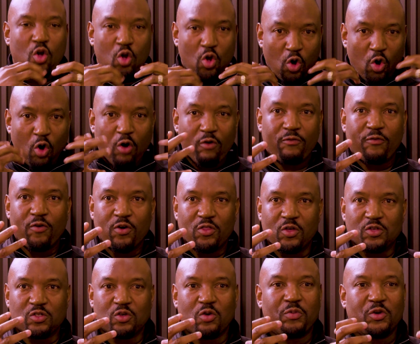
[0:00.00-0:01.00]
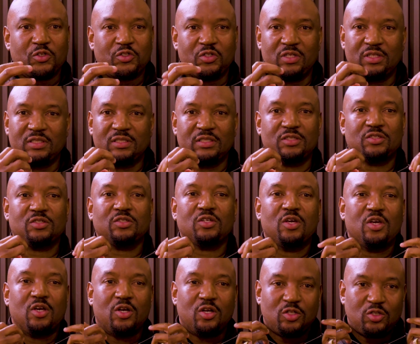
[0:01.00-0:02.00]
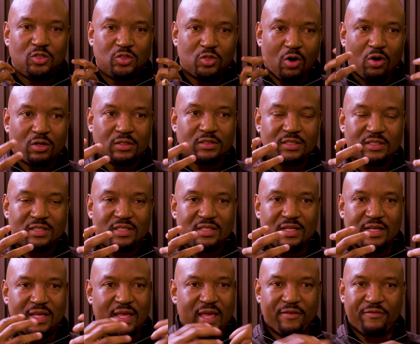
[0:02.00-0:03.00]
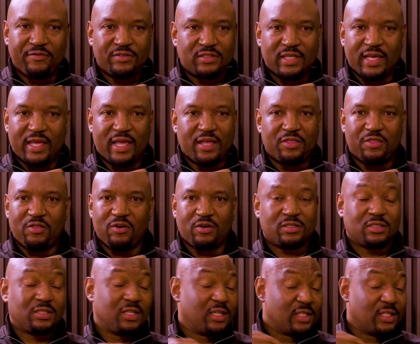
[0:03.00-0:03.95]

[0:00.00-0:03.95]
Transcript: Go for those opportunities. Don't have second thoughts.